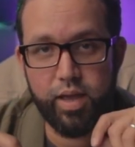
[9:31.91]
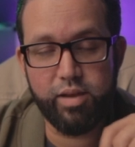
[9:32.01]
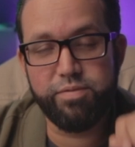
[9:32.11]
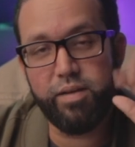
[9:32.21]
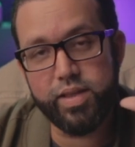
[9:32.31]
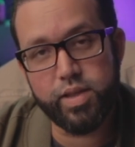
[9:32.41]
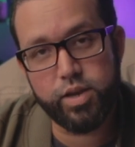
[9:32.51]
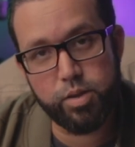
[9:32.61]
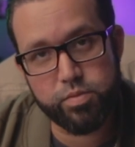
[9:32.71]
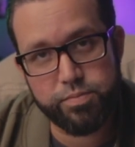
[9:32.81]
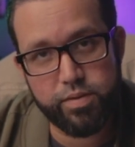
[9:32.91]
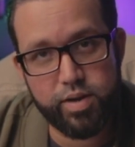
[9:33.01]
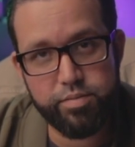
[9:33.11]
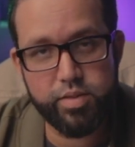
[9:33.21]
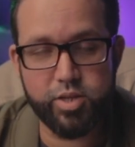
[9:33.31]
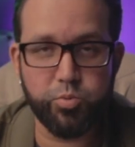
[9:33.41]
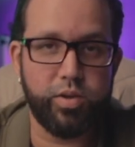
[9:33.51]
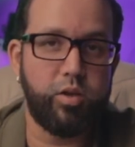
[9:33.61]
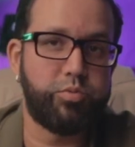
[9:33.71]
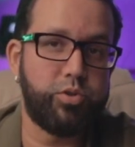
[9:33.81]
And finally, number 5, this
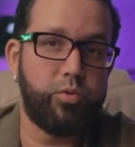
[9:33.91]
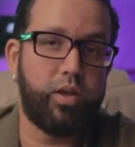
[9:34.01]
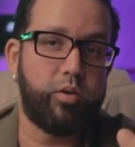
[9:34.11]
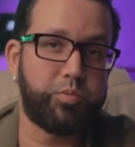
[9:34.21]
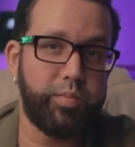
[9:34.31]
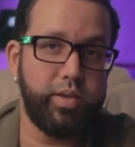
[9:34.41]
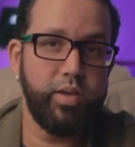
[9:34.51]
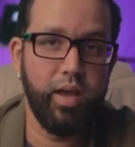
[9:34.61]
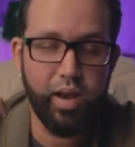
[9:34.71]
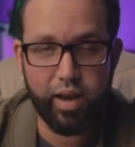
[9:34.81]
one helps you and helps me.